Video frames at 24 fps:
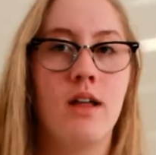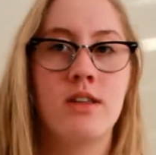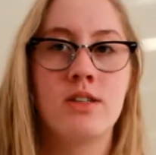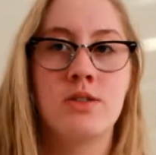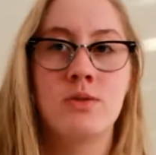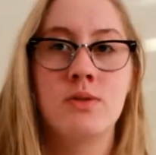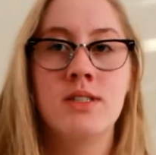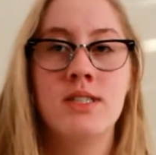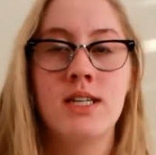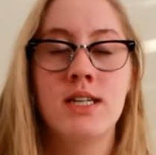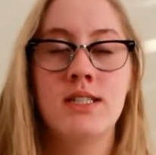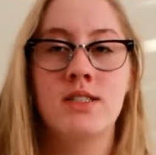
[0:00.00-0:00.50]
This
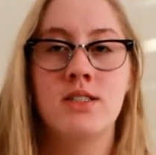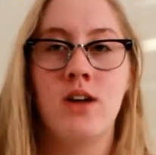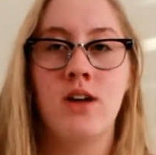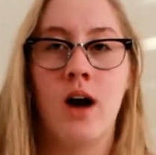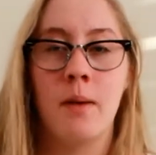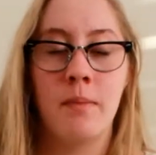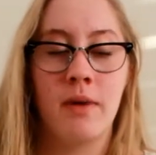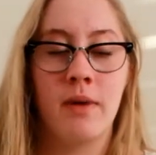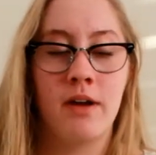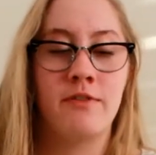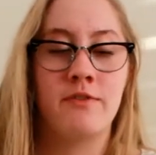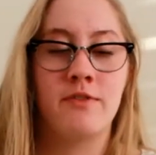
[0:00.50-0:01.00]
one says,
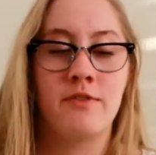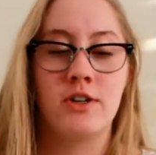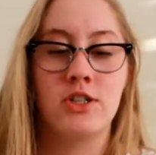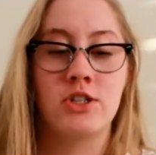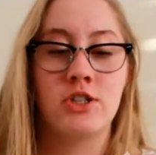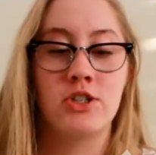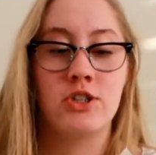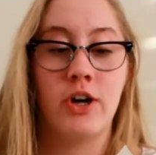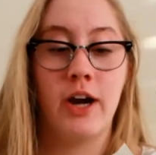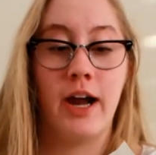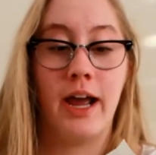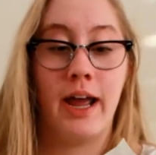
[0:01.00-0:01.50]
got my
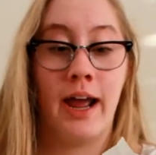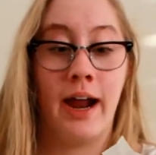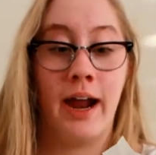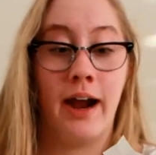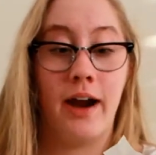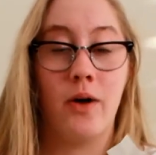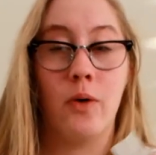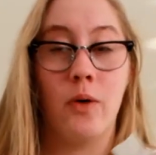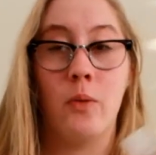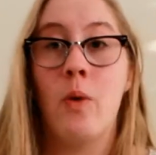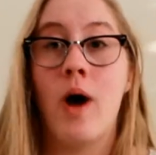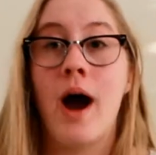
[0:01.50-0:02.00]
first gray
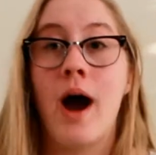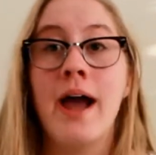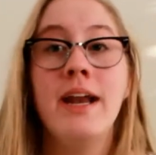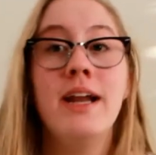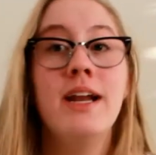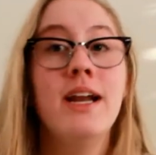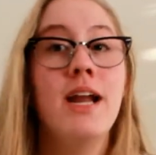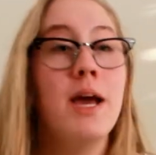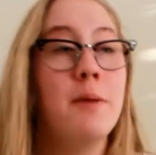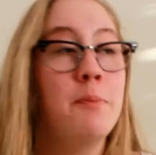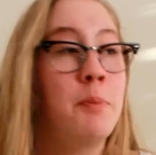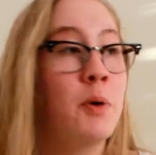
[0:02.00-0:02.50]
hair. Why
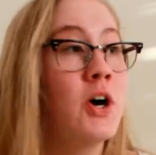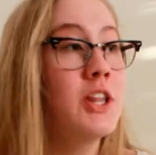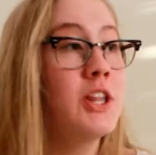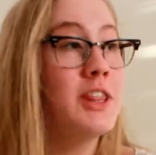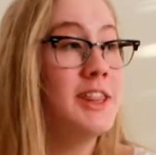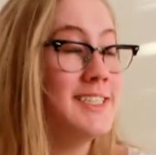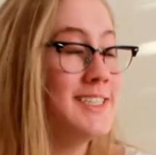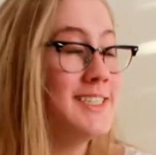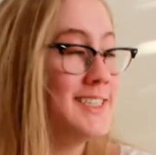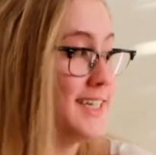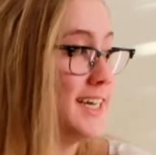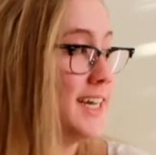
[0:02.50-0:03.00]
did I put
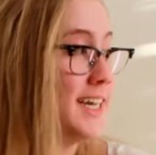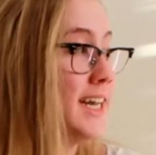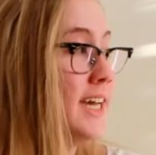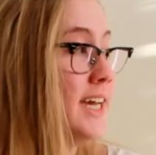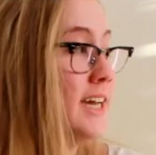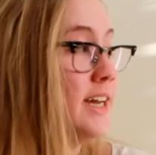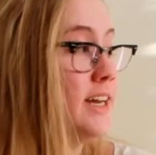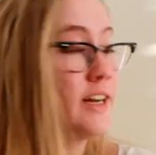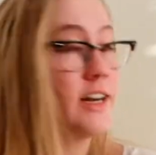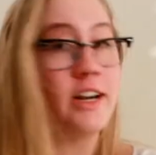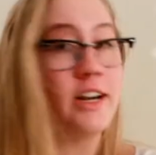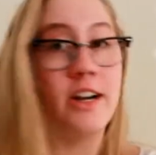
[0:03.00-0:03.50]
this in
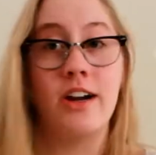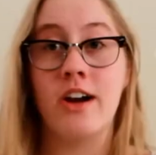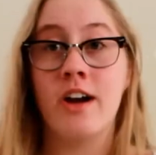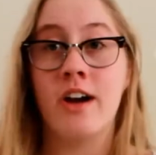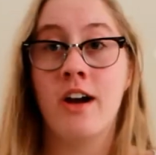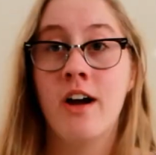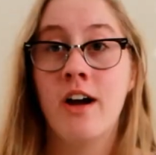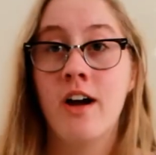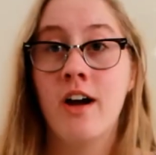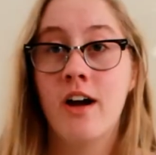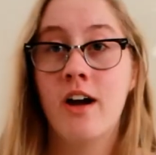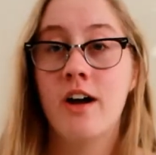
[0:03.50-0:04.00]
here?
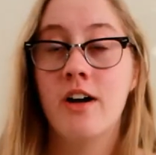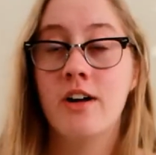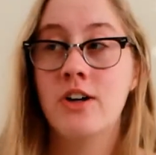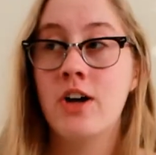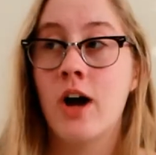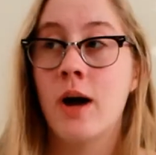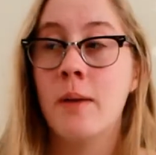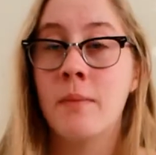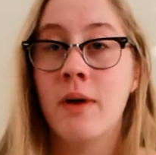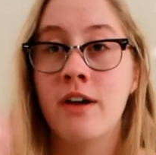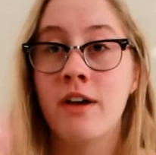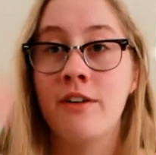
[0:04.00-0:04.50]

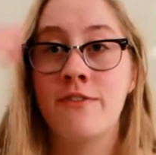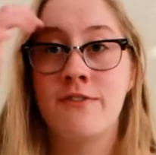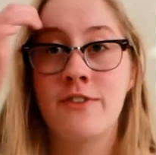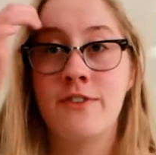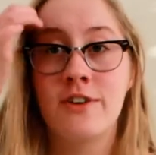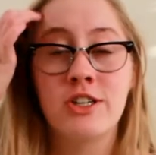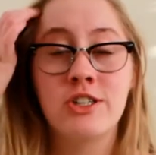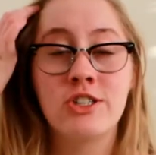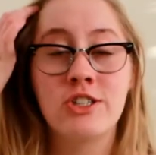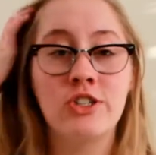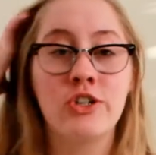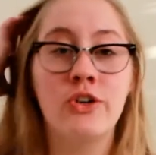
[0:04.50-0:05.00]
Got my
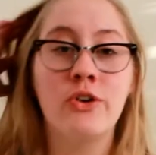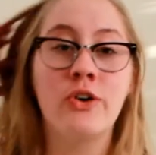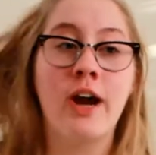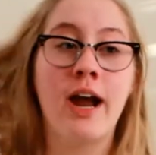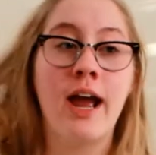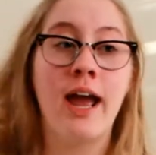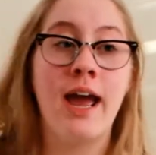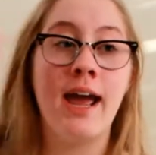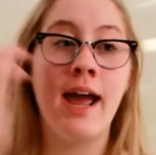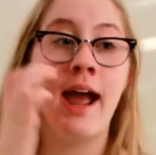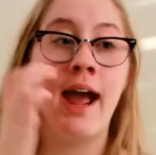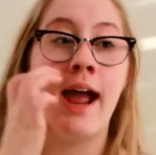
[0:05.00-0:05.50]
first
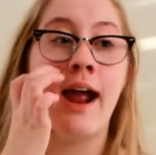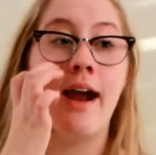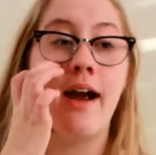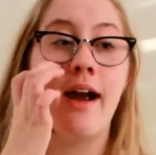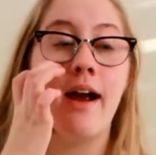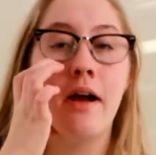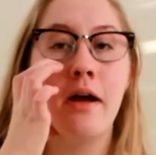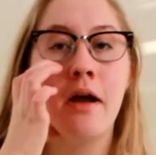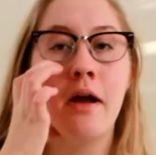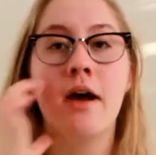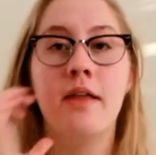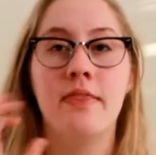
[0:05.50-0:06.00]
gray
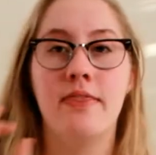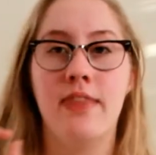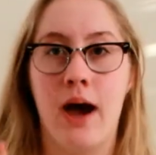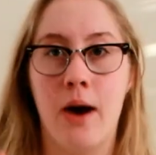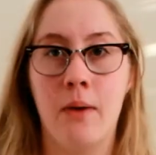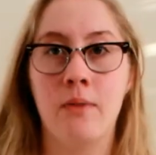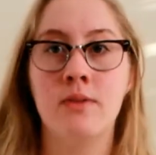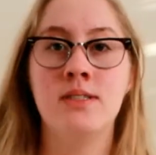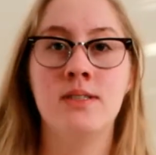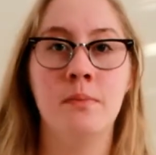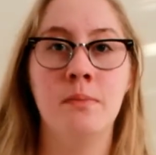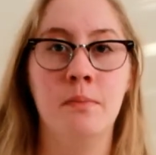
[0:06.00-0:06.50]
hair.
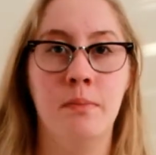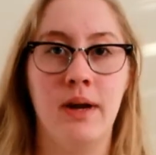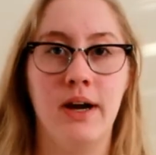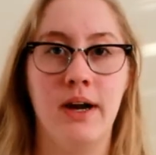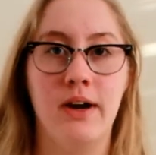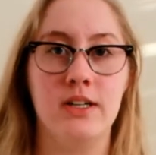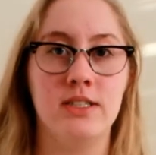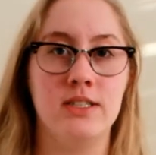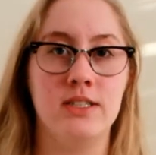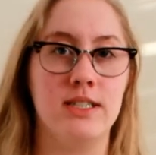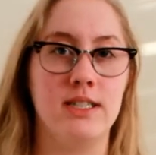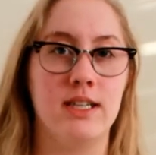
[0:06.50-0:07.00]
That was
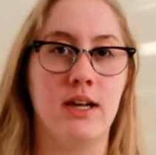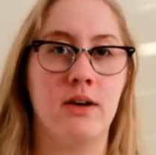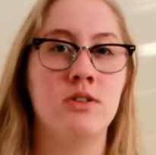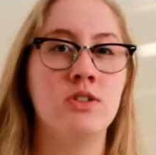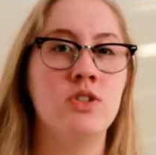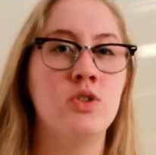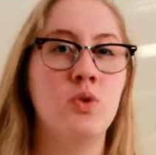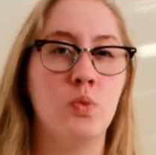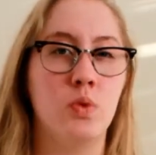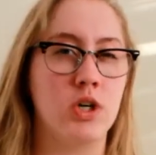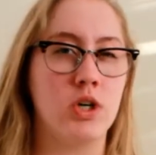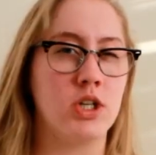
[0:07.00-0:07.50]
embarrassing. That
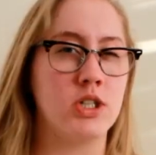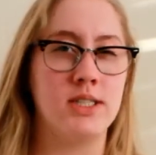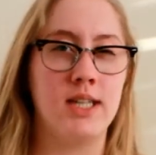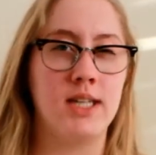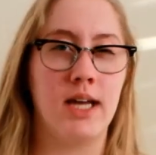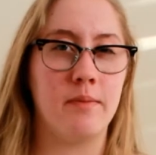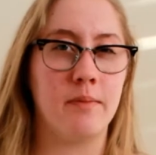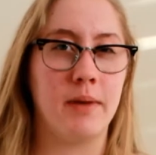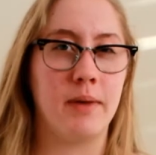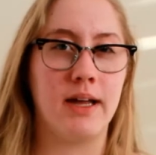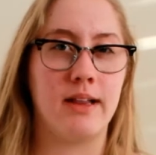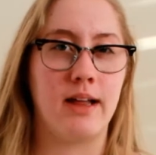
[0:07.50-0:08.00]
was the worst
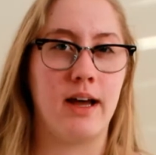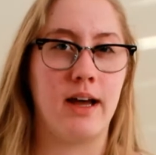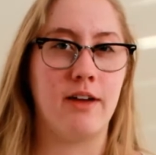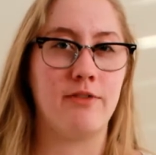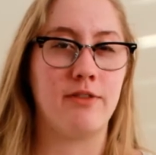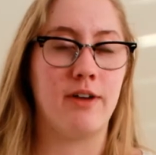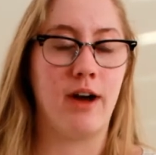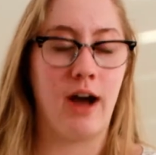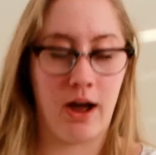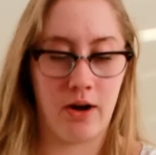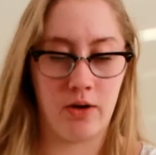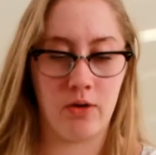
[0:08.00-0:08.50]
day of my life.
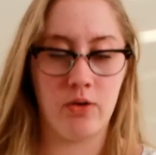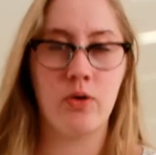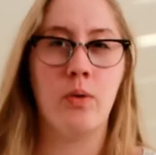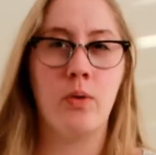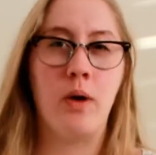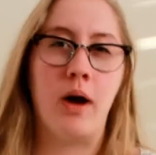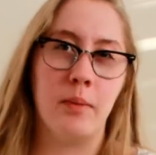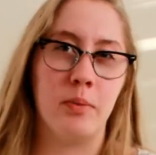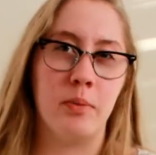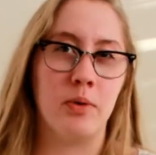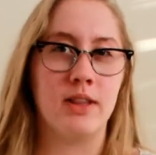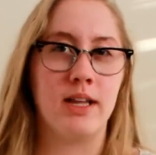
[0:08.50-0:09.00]
I don't know
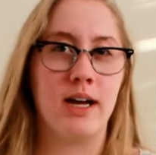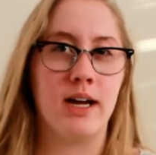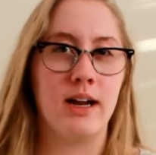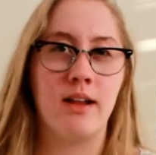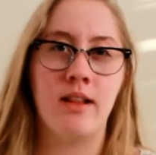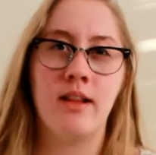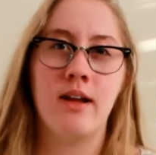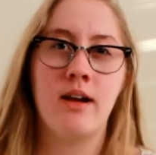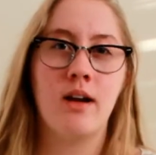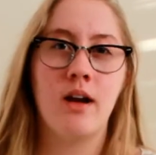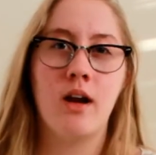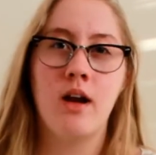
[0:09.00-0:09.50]
why I put that
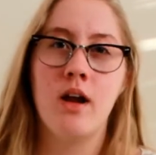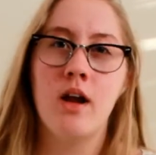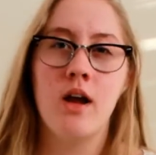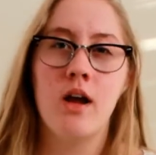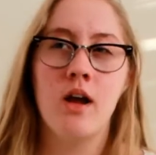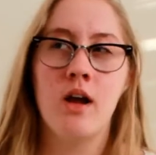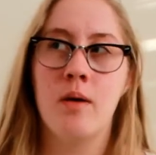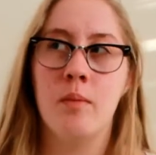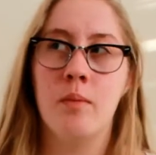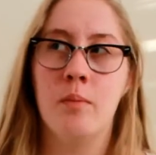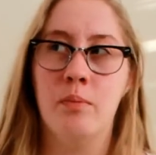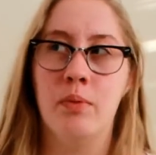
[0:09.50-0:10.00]
in there,
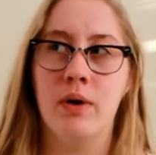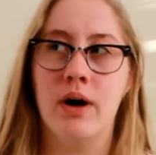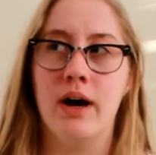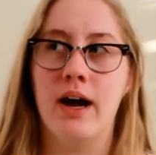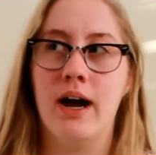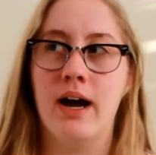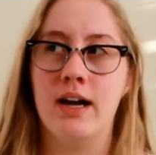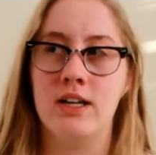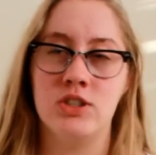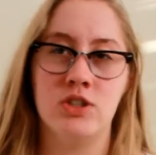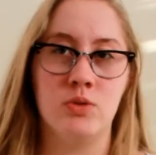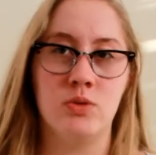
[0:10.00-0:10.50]
but
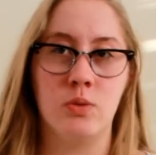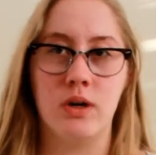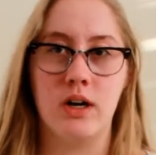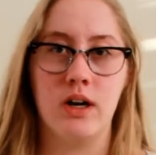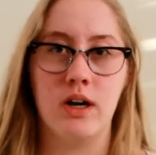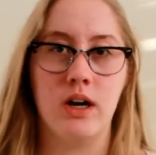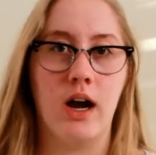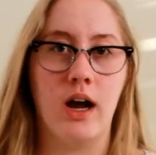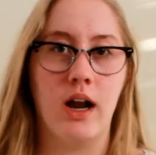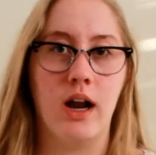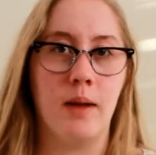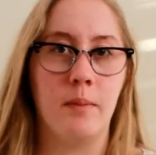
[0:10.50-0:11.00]
I swear
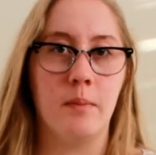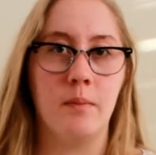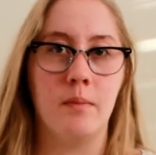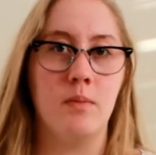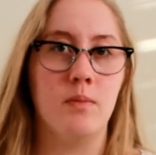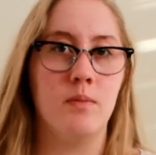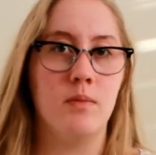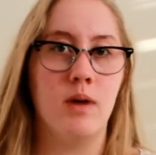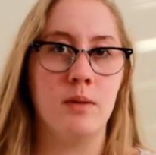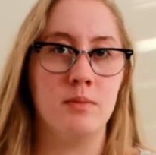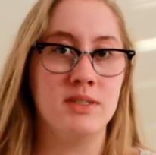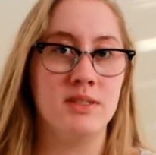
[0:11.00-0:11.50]
to God, I'm,
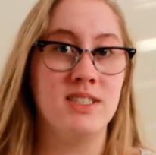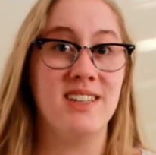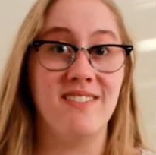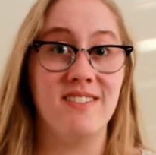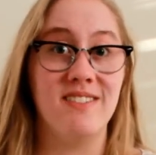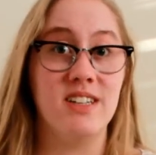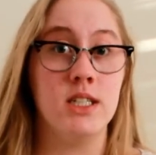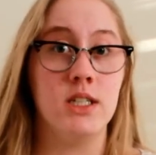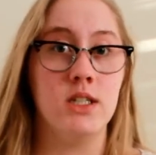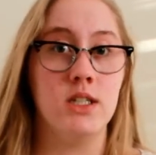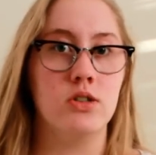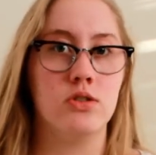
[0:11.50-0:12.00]
I'm
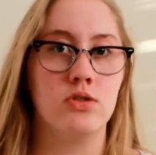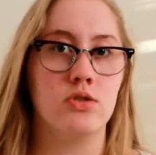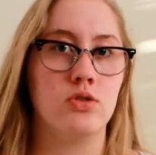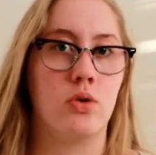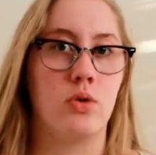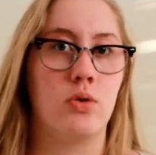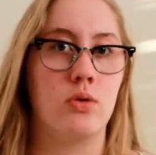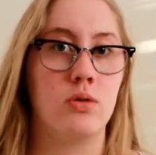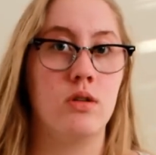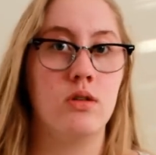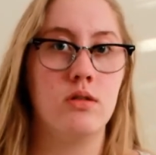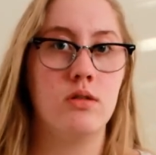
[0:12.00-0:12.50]
17 years
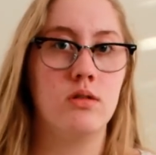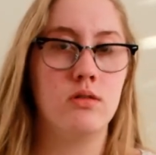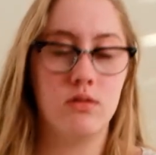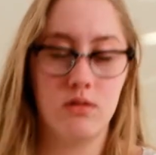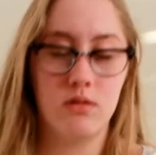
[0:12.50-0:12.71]
old.